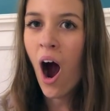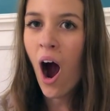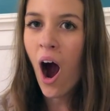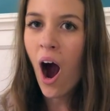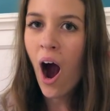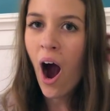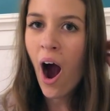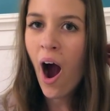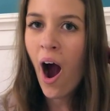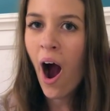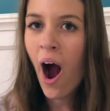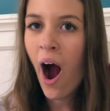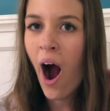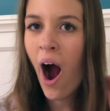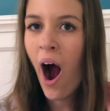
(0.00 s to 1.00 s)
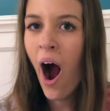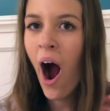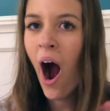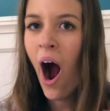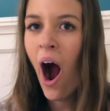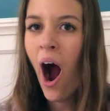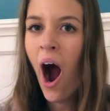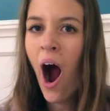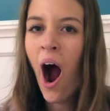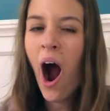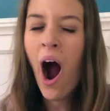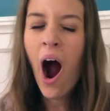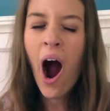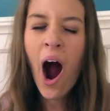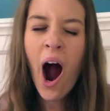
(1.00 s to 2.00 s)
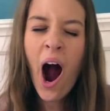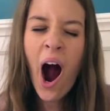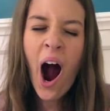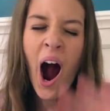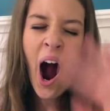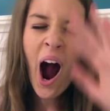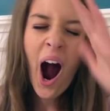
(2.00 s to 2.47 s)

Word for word: I woke up at 8.40.